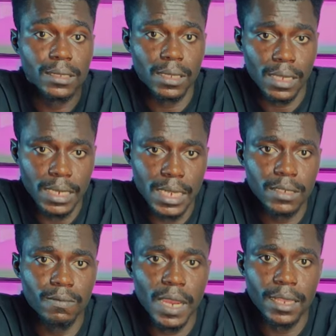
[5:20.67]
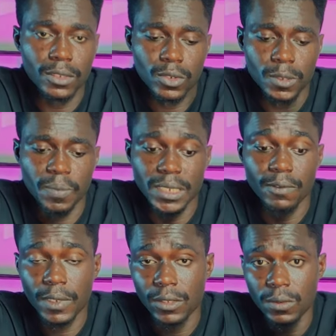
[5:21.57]
a native ISO
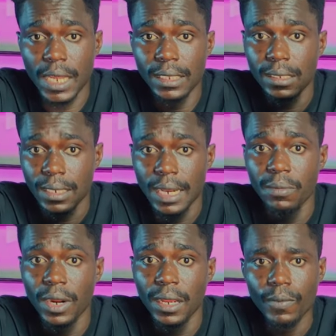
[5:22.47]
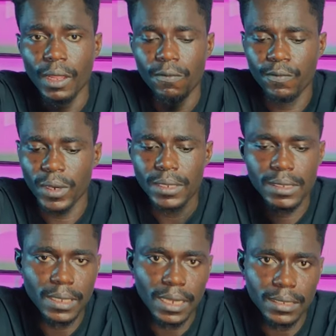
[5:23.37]
specific to that camera. For
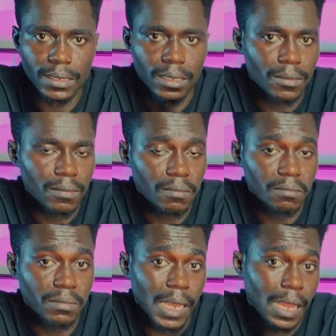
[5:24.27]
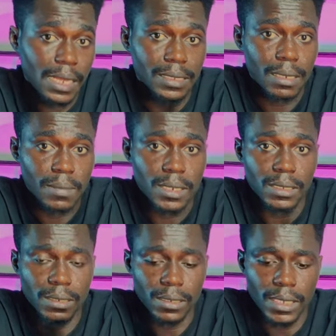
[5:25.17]
instance, the Alexa
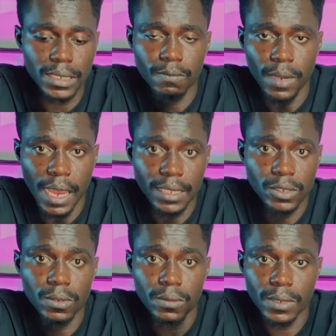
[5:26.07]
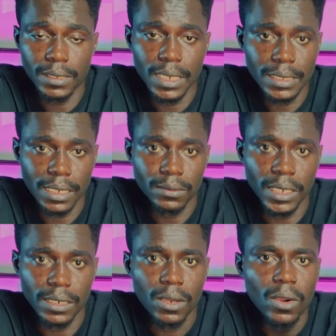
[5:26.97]
Mini's native ISO is
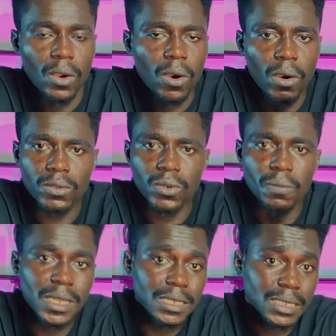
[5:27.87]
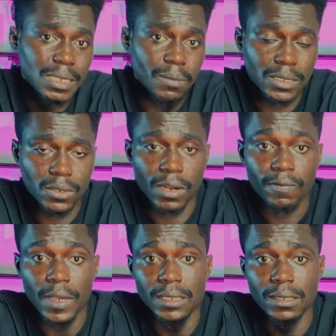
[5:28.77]
800. Although many
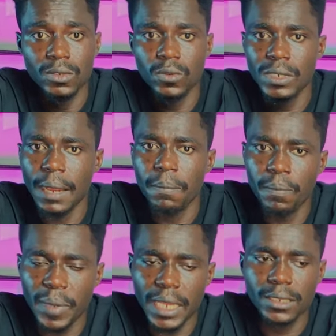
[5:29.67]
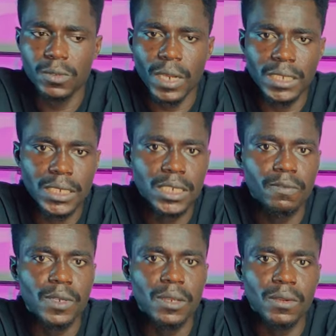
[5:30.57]
cinematographers do their best to achieve
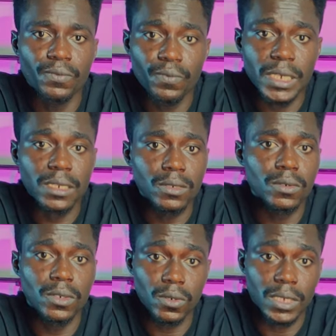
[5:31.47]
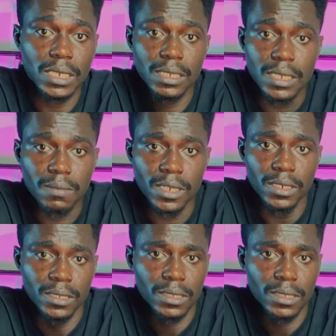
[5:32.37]
really good-looking images,